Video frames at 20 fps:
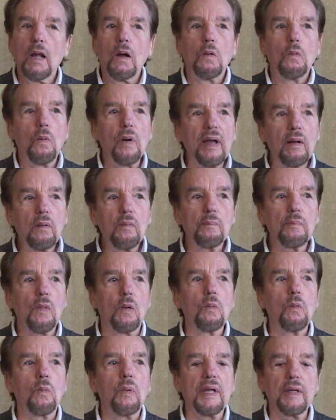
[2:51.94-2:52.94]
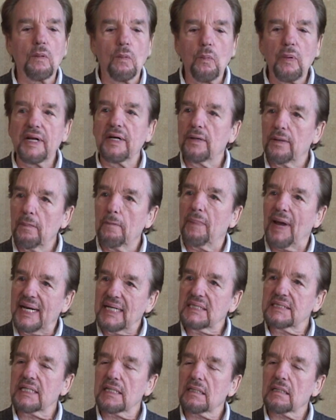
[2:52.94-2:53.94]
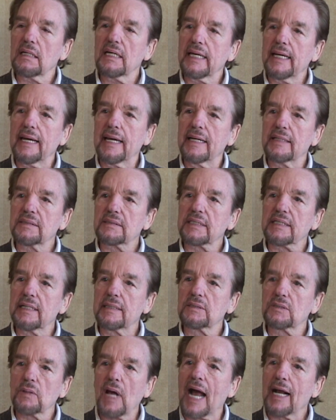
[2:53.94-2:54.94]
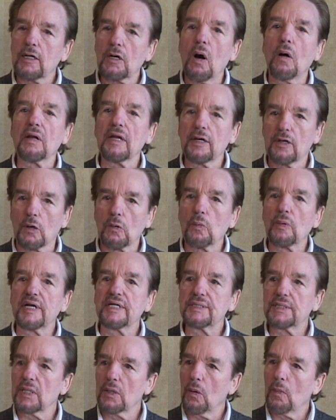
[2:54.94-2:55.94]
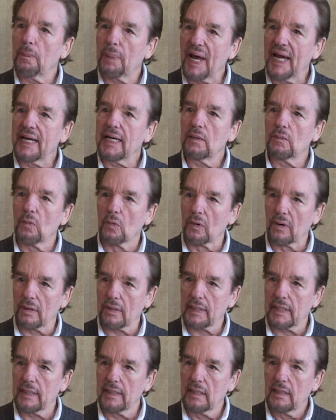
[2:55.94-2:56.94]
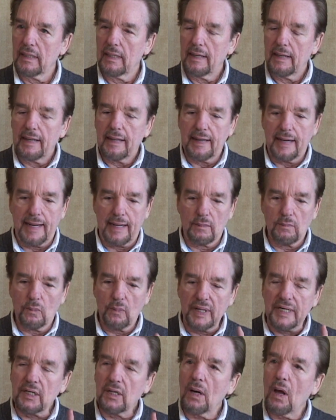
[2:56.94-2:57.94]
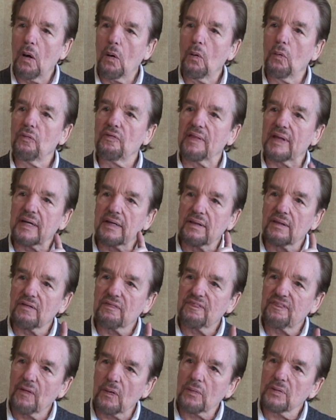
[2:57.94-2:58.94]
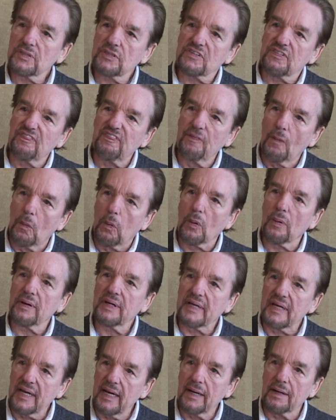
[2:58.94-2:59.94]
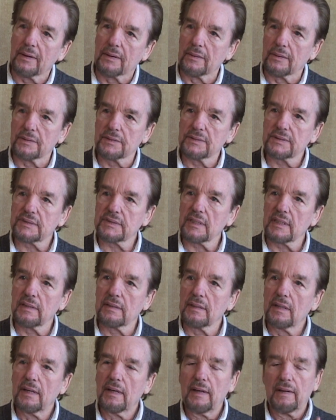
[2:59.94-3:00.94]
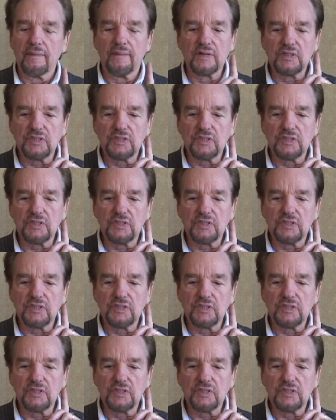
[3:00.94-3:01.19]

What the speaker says: Well, we basically, I call it original pain work. And we know that in the first 4 years, the